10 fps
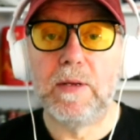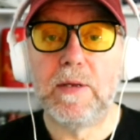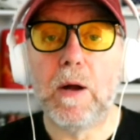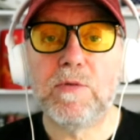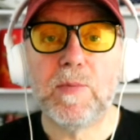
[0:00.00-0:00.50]

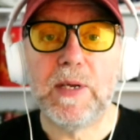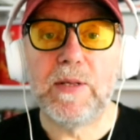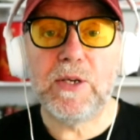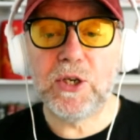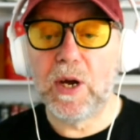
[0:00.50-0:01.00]
ultimately, this
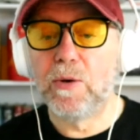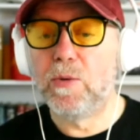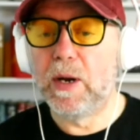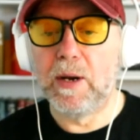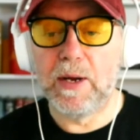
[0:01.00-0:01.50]
show,
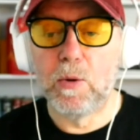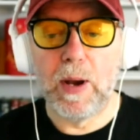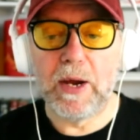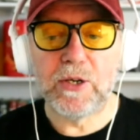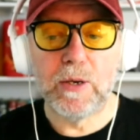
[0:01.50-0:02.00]
like all
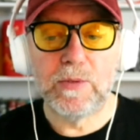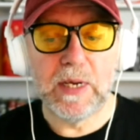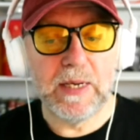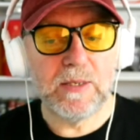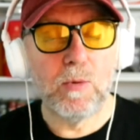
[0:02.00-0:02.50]
our shows,
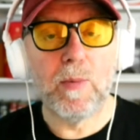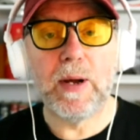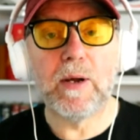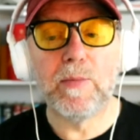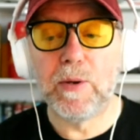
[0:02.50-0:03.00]
is all about
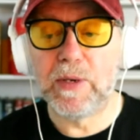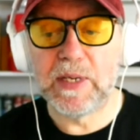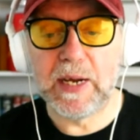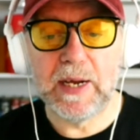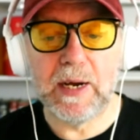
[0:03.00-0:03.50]

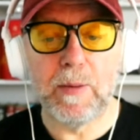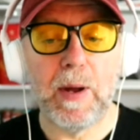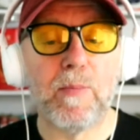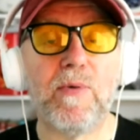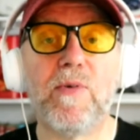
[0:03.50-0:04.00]
community and
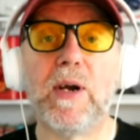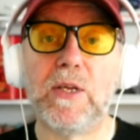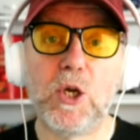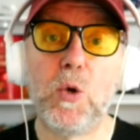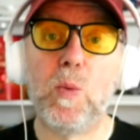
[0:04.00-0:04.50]
about providing
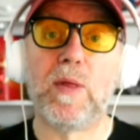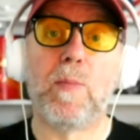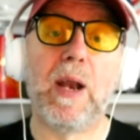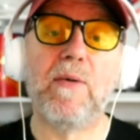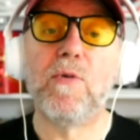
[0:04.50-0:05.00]
you with a
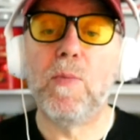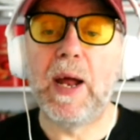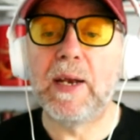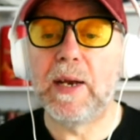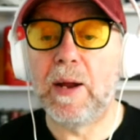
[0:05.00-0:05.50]
platform
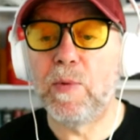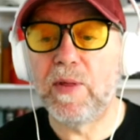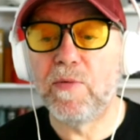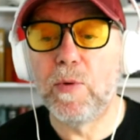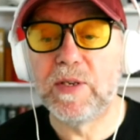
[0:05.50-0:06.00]
and, and with a
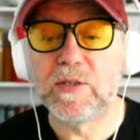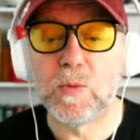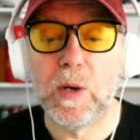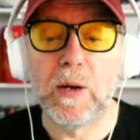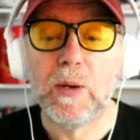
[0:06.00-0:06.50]
voice as
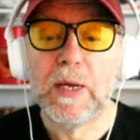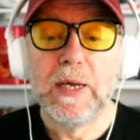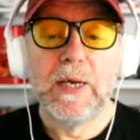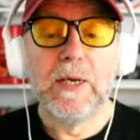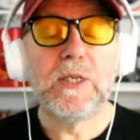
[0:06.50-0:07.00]
well.
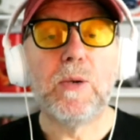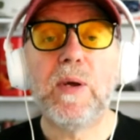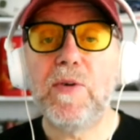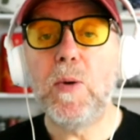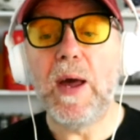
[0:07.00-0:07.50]
So
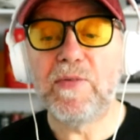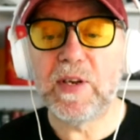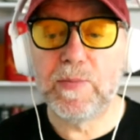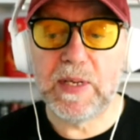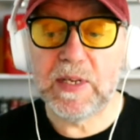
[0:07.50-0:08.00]
if you have
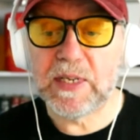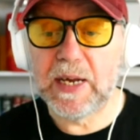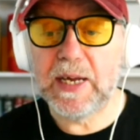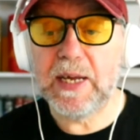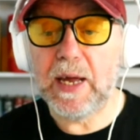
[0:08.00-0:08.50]
something to
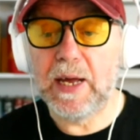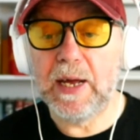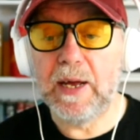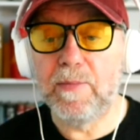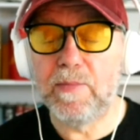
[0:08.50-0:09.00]
say,
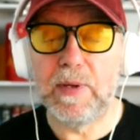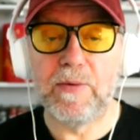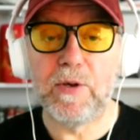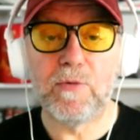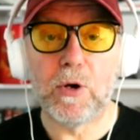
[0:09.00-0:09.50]
um, if
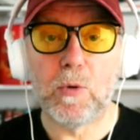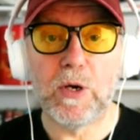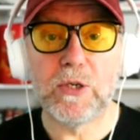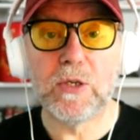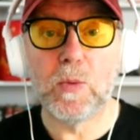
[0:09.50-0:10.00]
you've got a
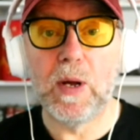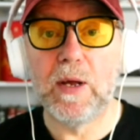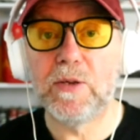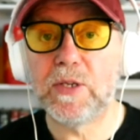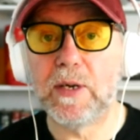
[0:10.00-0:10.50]
question to
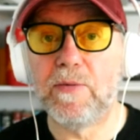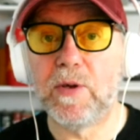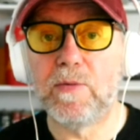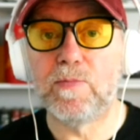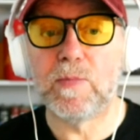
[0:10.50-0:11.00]
ask, if
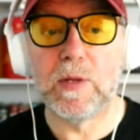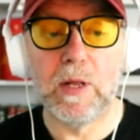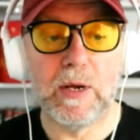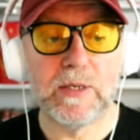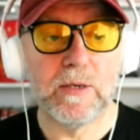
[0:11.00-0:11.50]
you
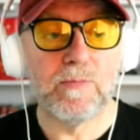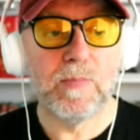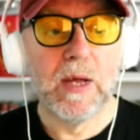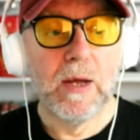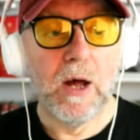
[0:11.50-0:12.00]
like to
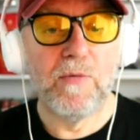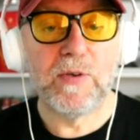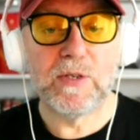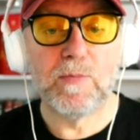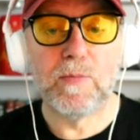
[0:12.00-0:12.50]
offer
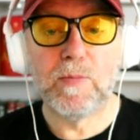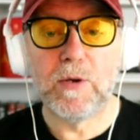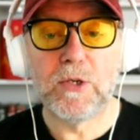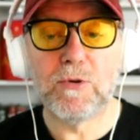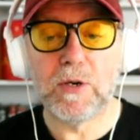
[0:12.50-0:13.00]
some
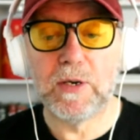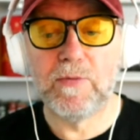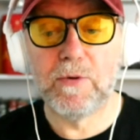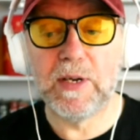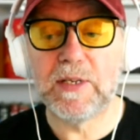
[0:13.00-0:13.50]
constructive
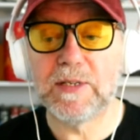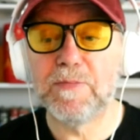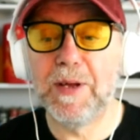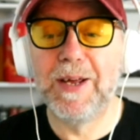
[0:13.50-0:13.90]
criticism,